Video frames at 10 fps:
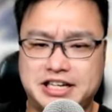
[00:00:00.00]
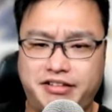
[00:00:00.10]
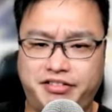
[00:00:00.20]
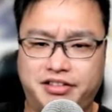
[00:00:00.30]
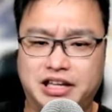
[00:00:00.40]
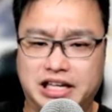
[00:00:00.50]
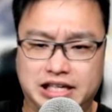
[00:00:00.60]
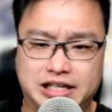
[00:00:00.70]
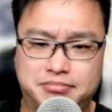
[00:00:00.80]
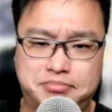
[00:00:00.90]
yet, I
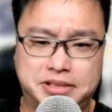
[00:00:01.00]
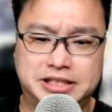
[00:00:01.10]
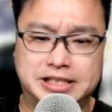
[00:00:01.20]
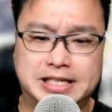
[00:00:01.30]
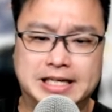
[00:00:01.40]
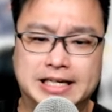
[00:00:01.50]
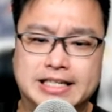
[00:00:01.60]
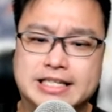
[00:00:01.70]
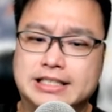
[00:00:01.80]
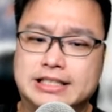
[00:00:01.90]
think. But it's
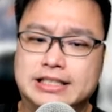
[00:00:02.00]
I